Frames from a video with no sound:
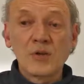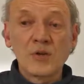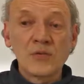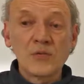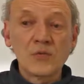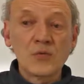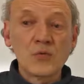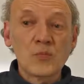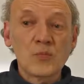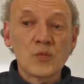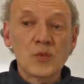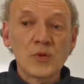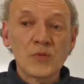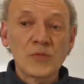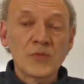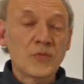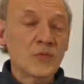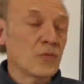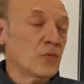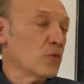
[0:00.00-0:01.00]
of
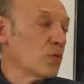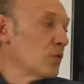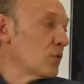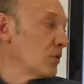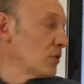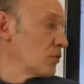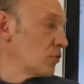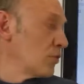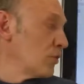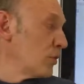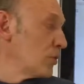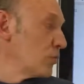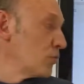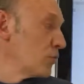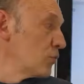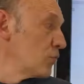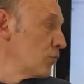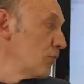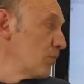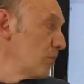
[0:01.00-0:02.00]

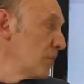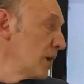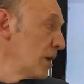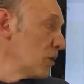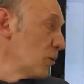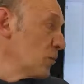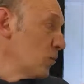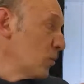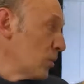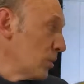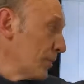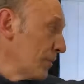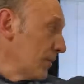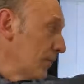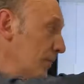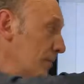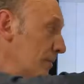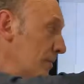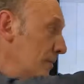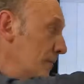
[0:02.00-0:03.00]
2.2
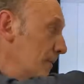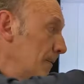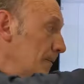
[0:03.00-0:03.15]
megawatts.